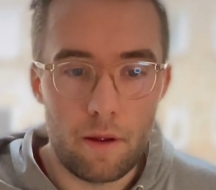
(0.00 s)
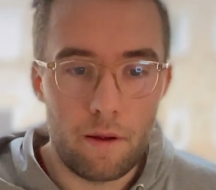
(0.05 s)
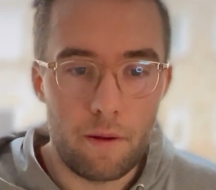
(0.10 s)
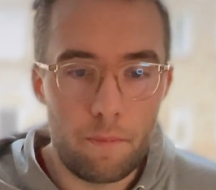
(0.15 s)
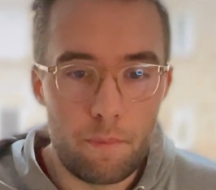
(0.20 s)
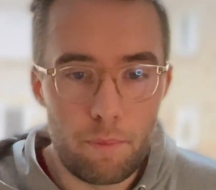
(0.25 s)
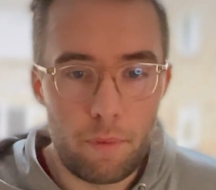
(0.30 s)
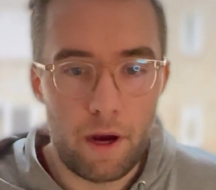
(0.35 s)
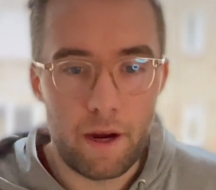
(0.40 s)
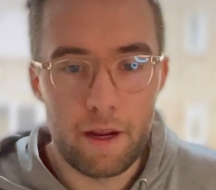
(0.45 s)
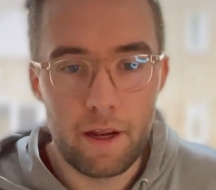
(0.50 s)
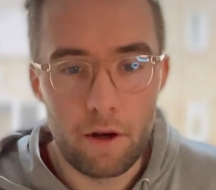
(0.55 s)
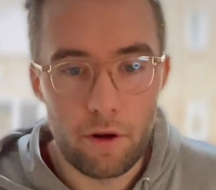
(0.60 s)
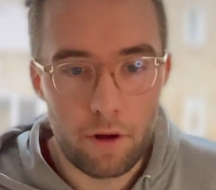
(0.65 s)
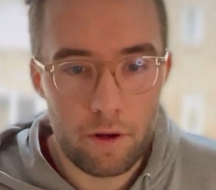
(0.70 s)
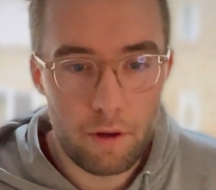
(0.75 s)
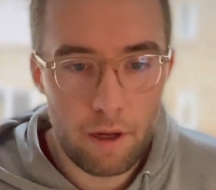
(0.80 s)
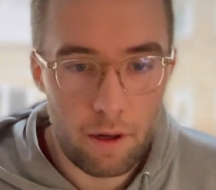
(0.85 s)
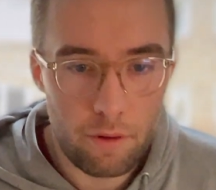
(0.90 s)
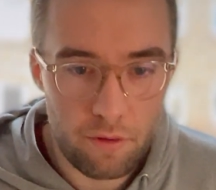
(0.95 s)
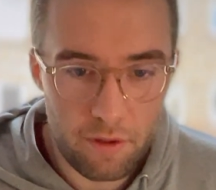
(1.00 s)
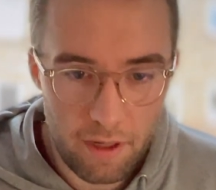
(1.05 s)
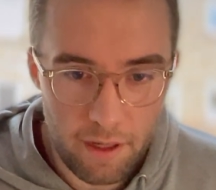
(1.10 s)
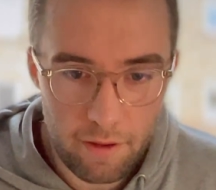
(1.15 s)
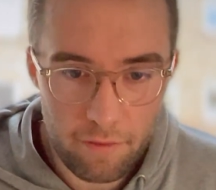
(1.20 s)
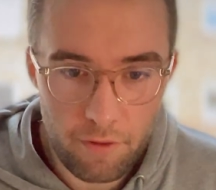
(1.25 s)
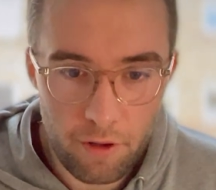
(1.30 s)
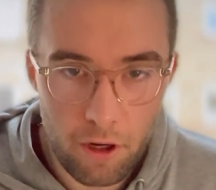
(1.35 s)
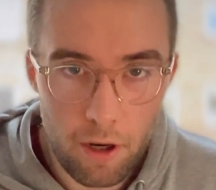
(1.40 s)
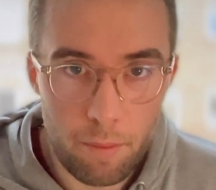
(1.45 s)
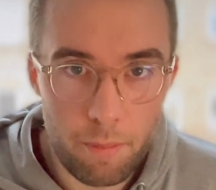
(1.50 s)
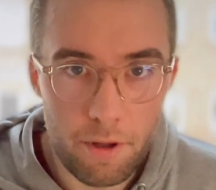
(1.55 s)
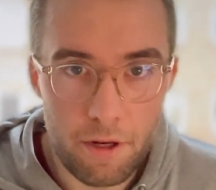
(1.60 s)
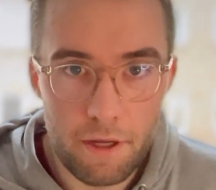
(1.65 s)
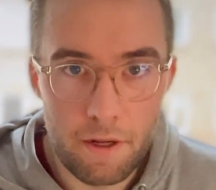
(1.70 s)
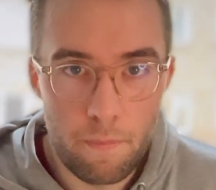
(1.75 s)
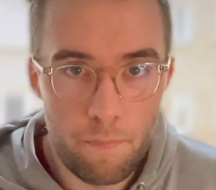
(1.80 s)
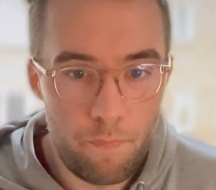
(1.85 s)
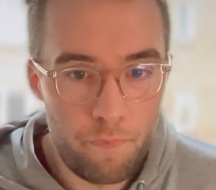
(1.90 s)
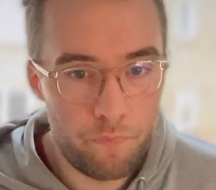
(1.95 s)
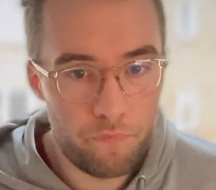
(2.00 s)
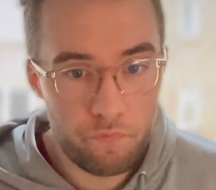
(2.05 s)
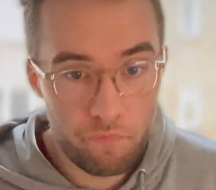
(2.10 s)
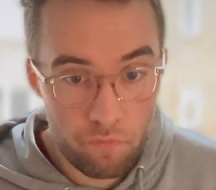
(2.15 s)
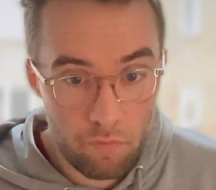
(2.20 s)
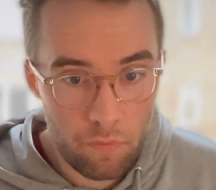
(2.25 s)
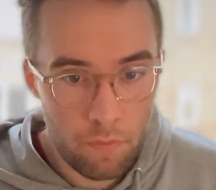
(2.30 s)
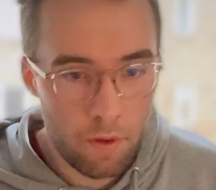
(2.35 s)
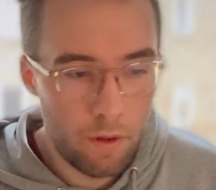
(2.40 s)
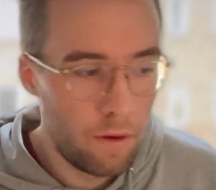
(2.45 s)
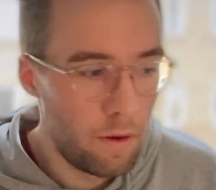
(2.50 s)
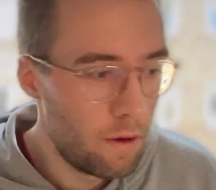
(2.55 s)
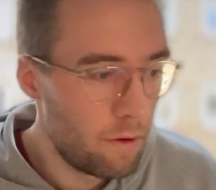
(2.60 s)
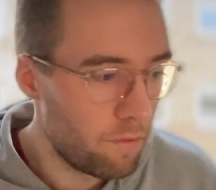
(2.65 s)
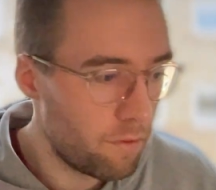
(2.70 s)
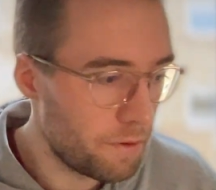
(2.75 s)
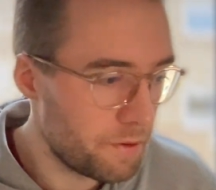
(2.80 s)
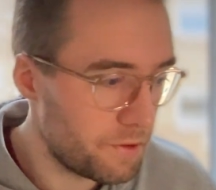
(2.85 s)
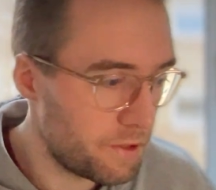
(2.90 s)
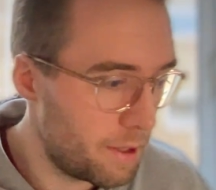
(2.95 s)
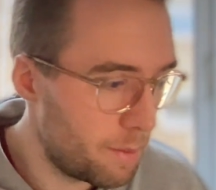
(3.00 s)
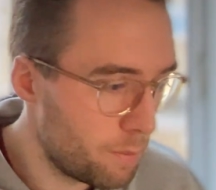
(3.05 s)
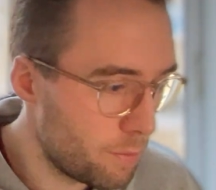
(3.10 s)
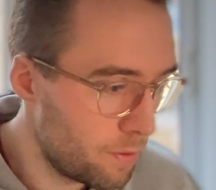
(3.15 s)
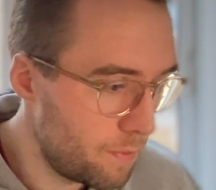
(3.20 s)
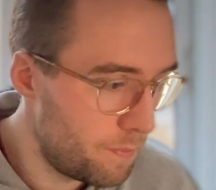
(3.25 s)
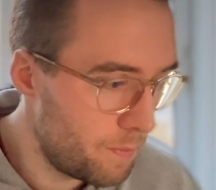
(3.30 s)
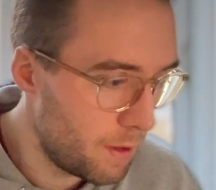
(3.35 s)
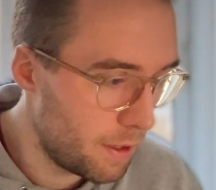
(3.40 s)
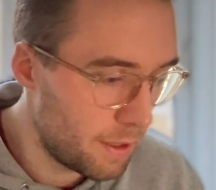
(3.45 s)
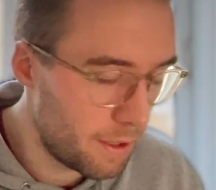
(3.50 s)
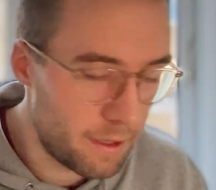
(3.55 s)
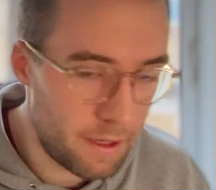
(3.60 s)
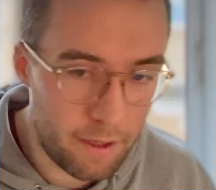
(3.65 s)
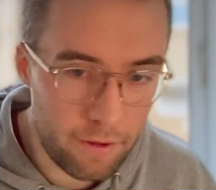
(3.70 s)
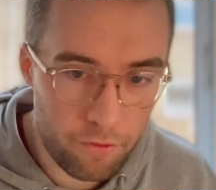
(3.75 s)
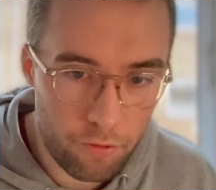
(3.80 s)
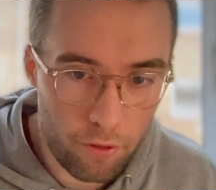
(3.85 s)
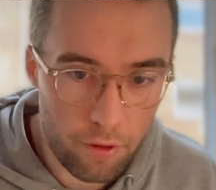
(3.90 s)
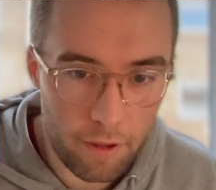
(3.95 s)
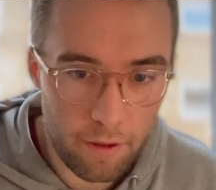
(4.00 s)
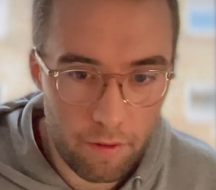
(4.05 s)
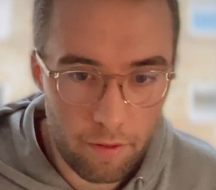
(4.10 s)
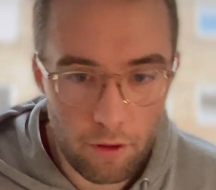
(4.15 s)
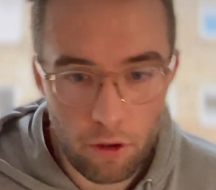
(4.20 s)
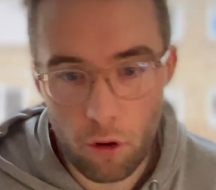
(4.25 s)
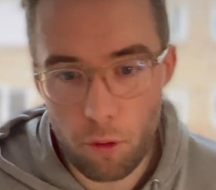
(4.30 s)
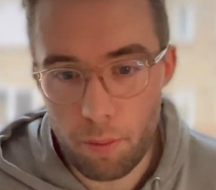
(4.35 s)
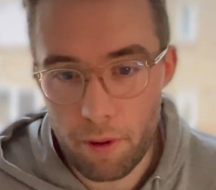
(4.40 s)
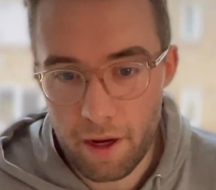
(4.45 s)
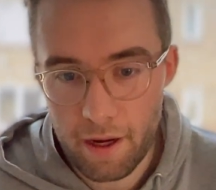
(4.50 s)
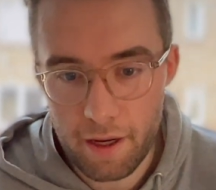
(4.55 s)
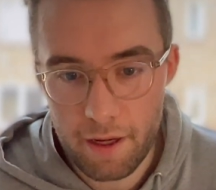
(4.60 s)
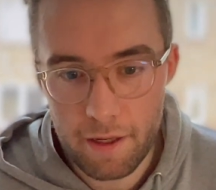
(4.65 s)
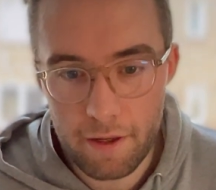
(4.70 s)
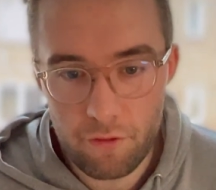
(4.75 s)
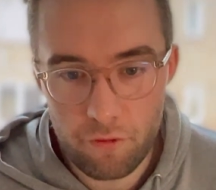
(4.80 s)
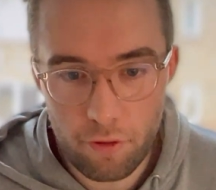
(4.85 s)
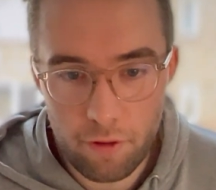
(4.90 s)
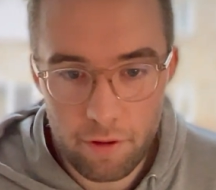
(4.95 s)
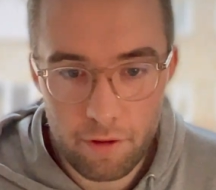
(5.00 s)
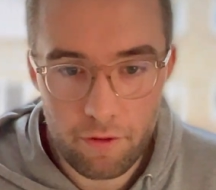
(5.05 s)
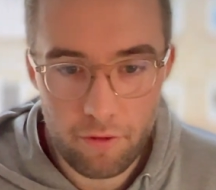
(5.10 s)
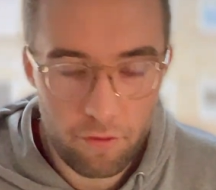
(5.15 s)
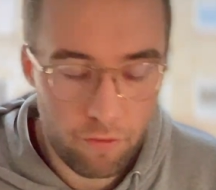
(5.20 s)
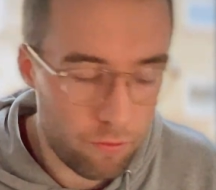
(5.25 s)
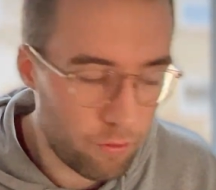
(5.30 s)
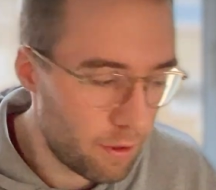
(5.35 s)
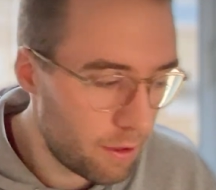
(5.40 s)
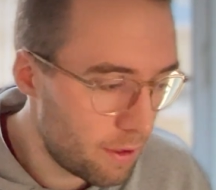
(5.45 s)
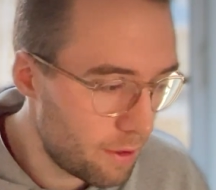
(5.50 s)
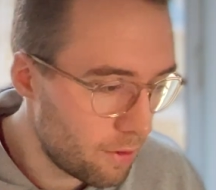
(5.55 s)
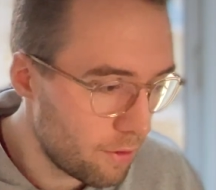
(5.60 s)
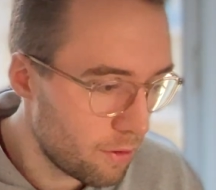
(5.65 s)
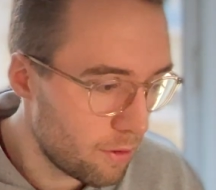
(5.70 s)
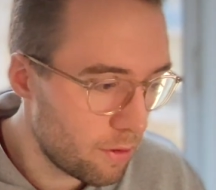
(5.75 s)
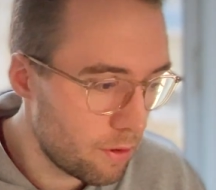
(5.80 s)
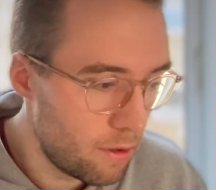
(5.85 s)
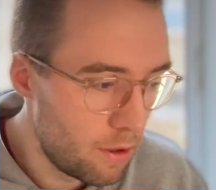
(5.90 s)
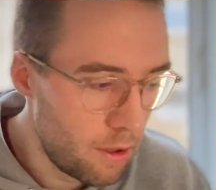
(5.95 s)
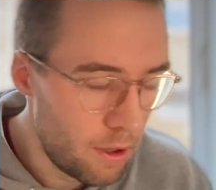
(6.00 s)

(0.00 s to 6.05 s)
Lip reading: parking lot outside of the company, for example, and then go back and insert it to the